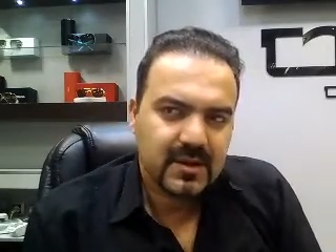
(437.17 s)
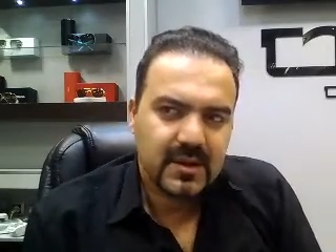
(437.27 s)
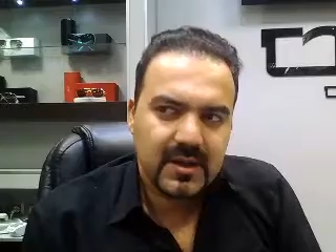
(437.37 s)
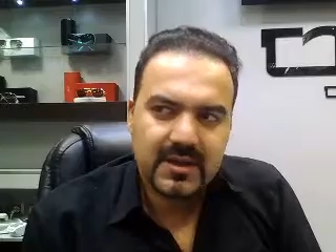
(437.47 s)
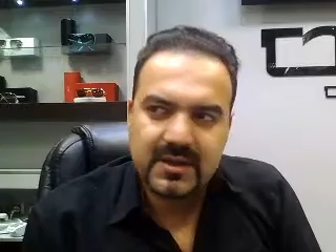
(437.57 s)

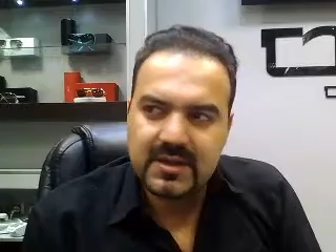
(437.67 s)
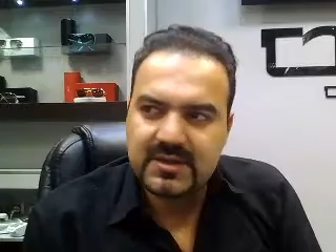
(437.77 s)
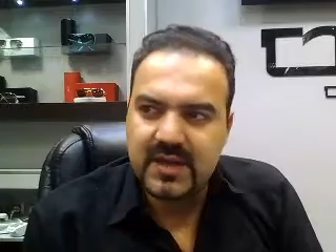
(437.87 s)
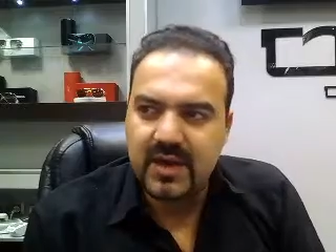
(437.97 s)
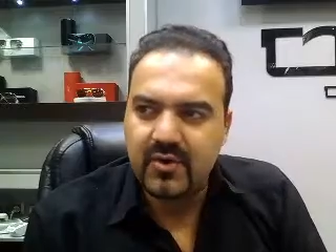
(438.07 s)
in
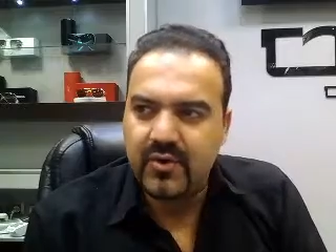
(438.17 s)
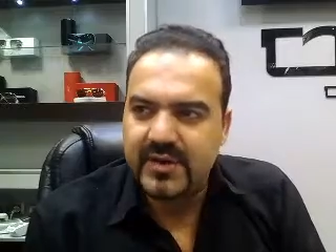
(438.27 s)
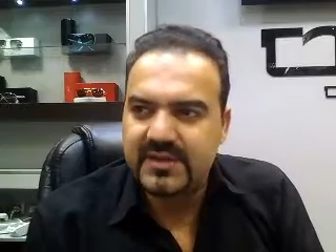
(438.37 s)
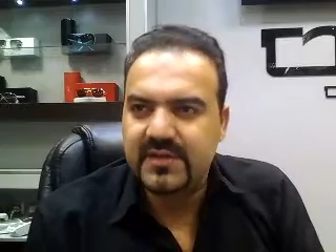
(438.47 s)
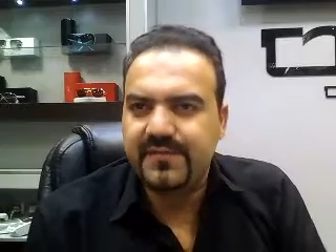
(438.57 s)
this
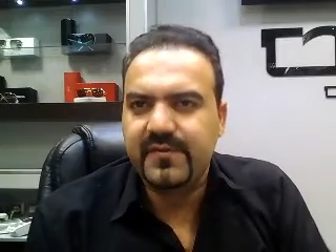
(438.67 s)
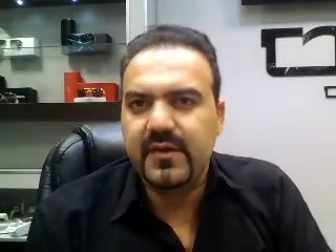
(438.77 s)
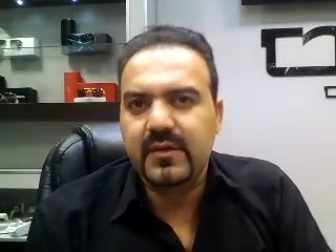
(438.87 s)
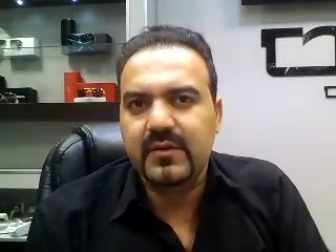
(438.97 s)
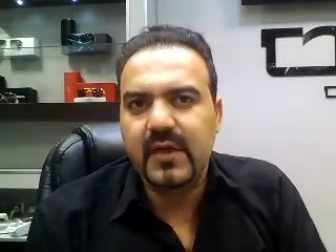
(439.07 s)
aggressive,
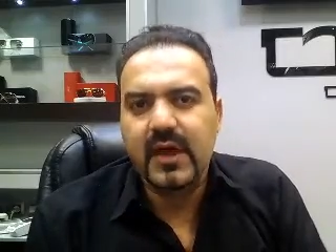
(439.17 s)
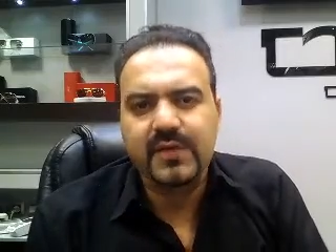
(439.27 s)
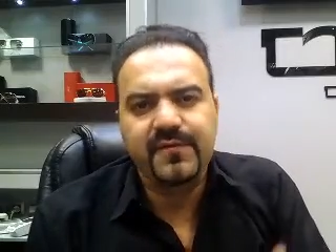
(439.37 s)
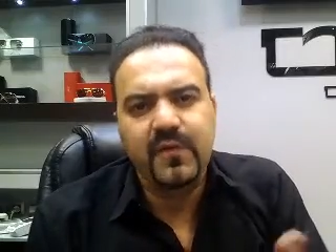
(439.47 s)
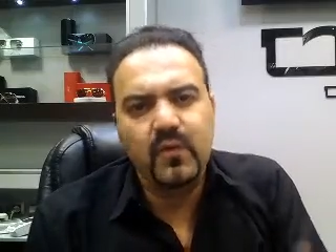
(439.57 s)

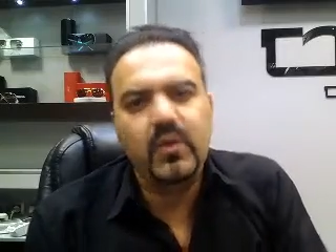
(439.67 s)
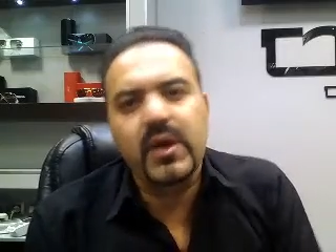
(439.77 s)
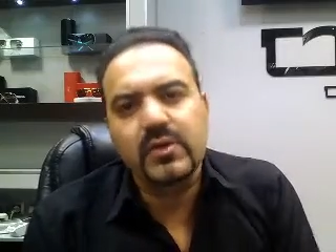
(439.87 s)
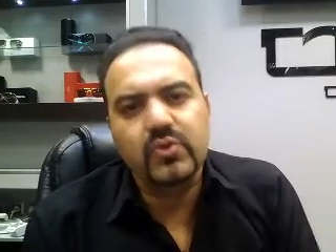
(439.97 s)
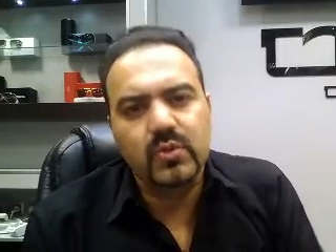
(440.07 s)
hateful
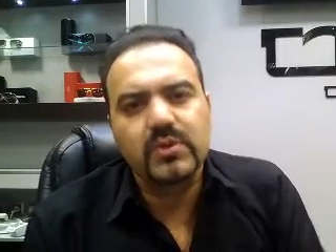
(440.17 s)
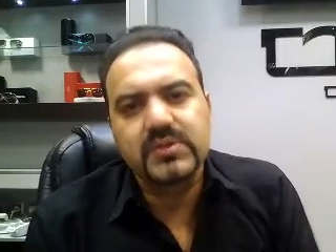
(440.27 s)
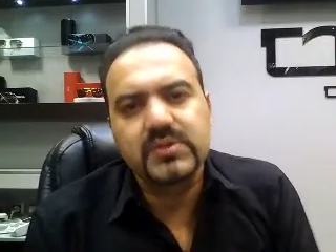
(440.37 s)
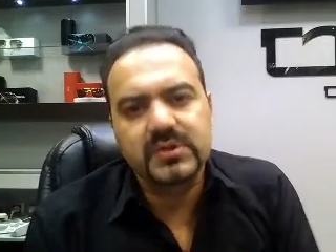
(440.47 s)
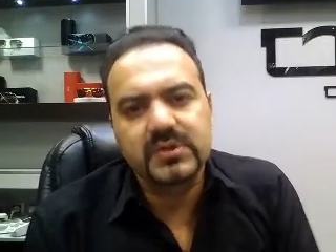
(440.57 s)
way
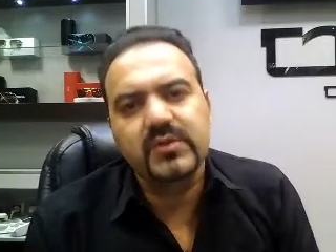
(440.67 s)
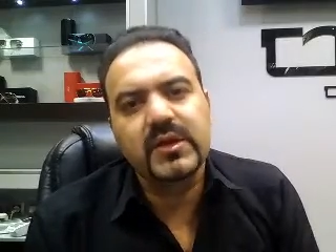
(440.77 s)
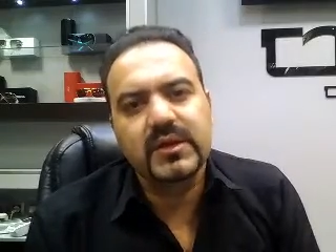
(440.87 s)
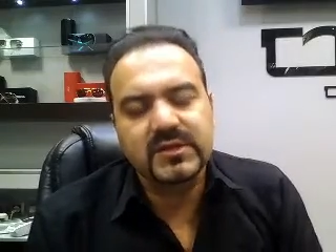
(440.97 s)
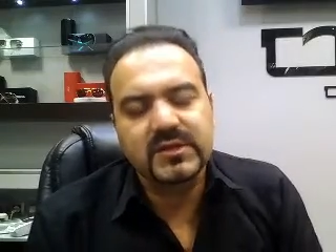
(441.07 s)
towards the
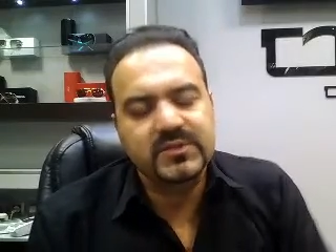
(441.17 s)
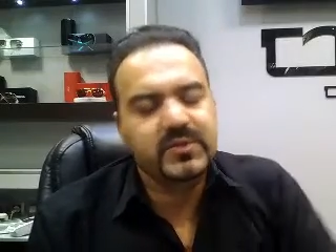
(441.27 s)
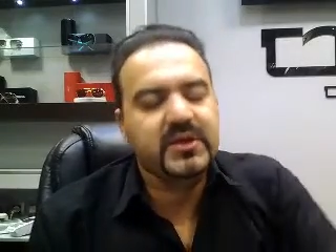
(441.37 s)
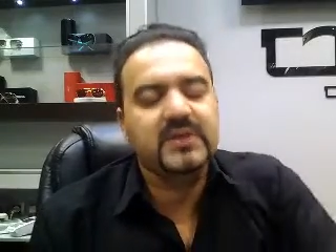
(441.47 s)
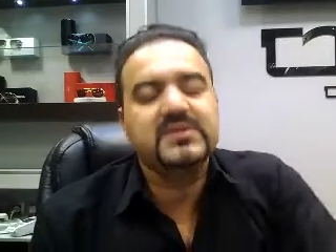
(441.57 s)
Israelis is
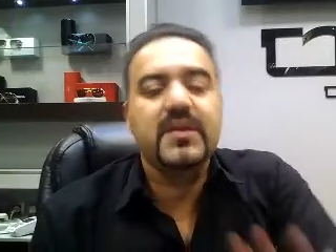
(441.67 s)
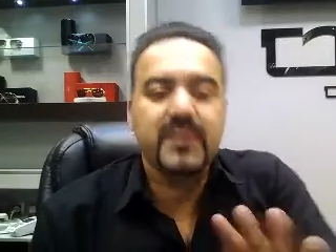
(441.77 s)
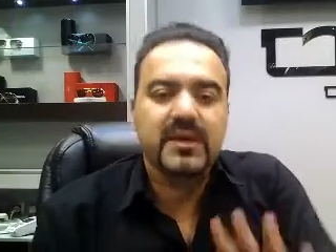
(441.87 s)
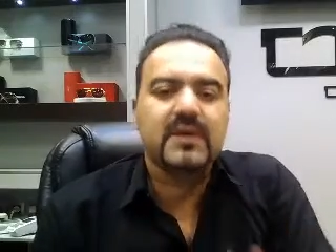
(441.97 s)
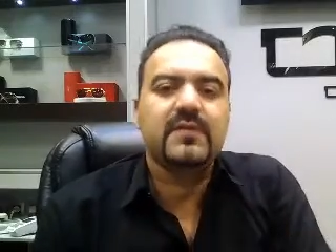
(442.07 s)
because they
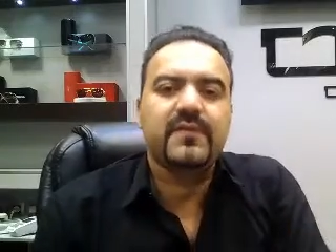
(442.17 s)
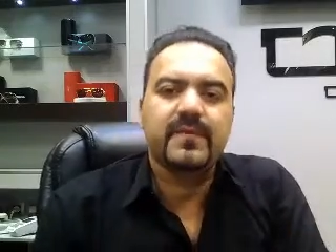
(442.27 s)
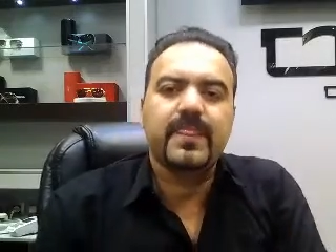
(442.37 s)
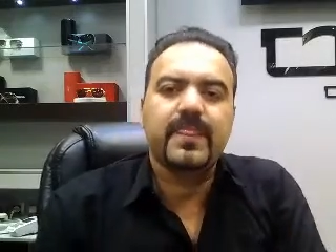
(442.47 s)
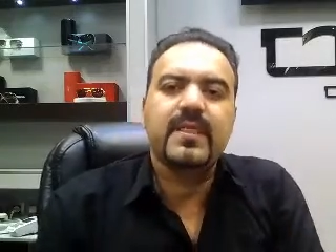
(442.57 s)
believe
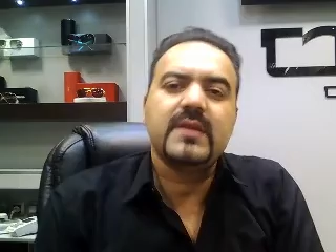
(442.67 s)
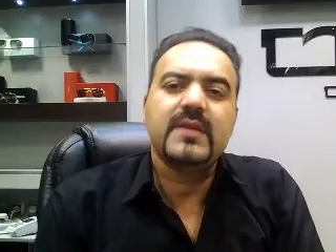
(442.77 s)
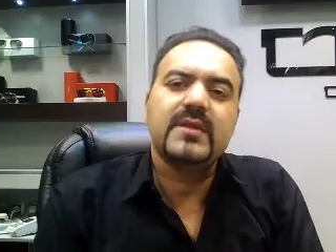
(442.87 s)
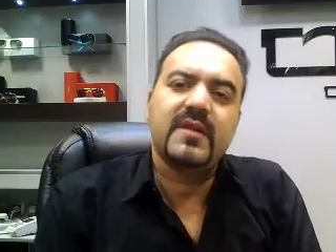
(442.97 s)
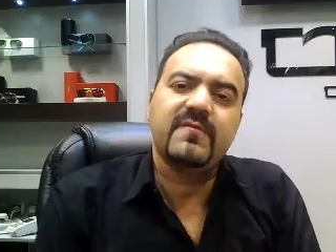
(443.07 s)
that
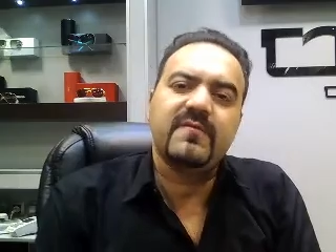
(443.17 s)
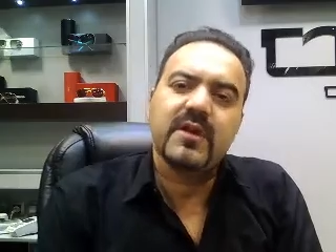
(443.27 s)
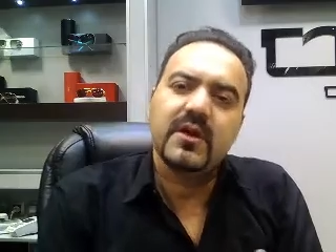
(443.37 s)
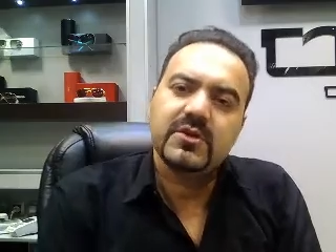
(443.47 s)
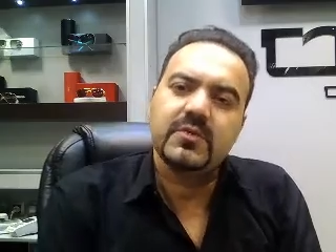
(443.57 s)
they've been
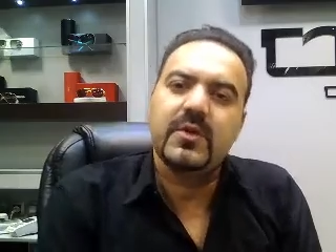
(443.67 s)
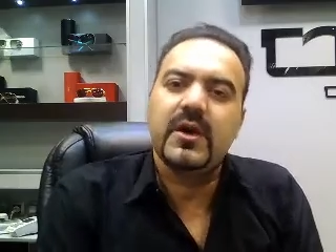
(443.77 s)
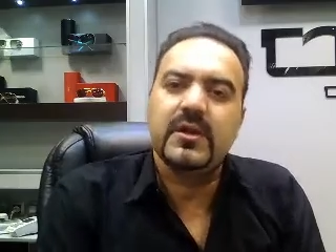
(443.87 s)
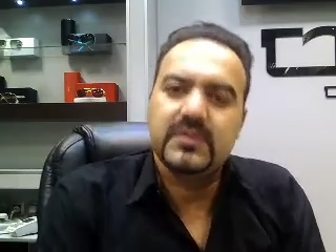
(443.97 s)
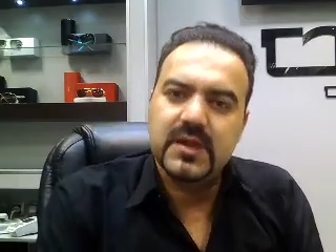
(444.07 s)

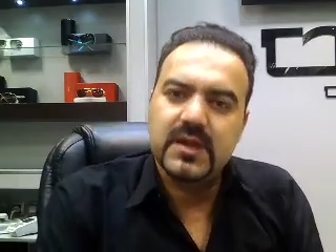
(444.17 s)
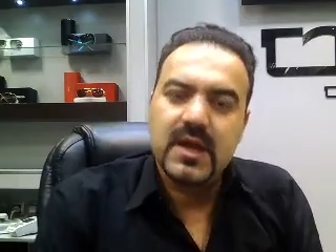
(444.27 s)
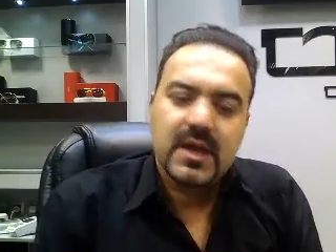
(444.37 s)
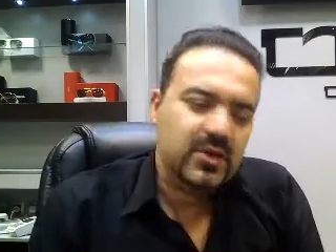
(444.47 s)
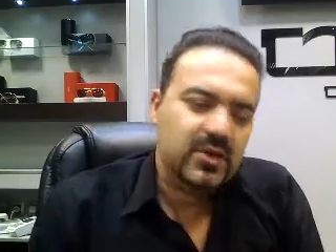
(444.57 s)
occupied.
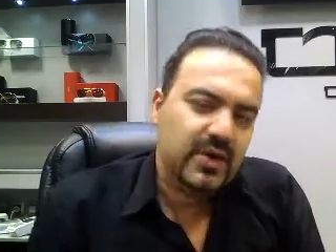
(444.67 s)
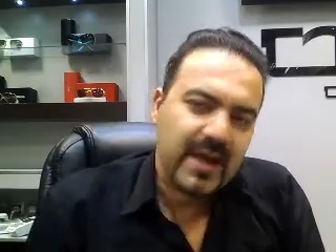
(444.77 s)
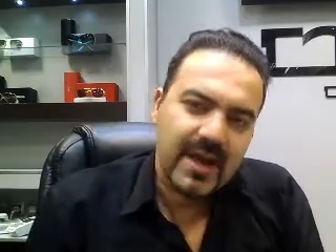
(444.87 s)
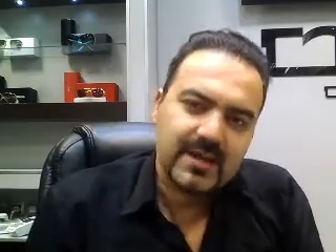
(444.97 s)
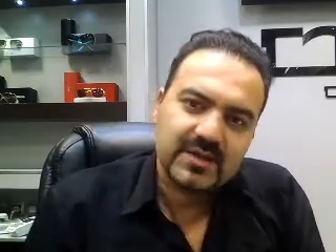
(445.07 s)
Their
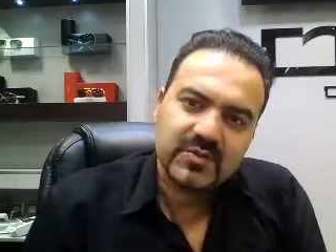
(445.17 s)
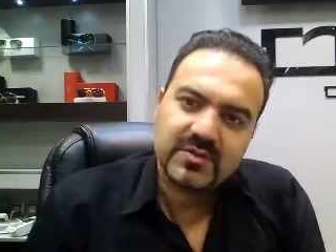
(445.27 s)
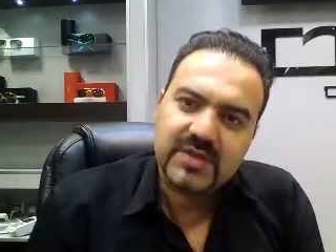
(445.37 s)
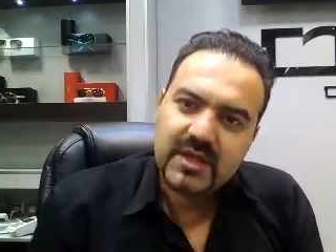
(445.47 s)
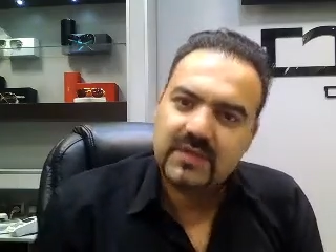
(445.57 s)
land has been
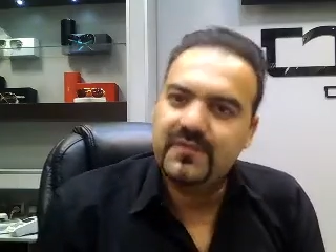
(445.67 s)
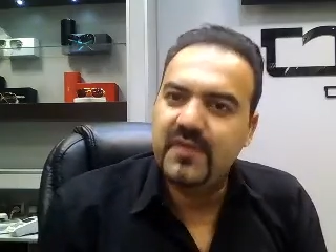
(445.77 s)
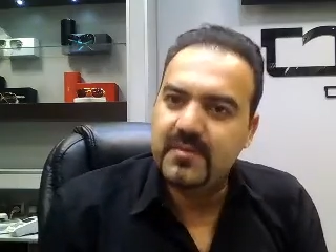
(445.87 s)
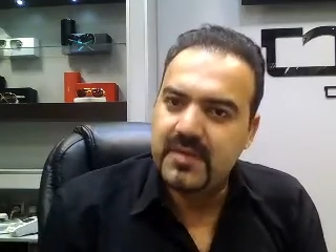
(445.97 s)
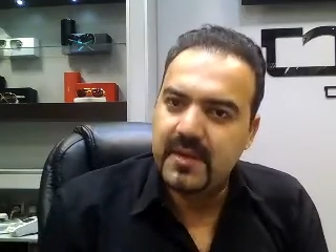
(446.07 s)
taken
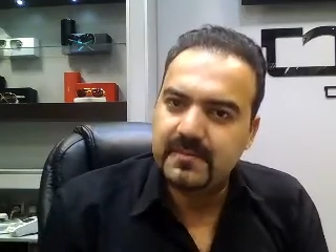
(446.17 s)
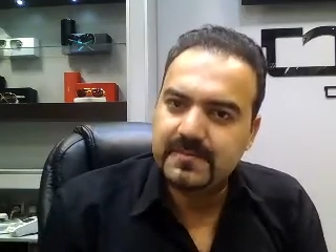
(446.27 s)
from them.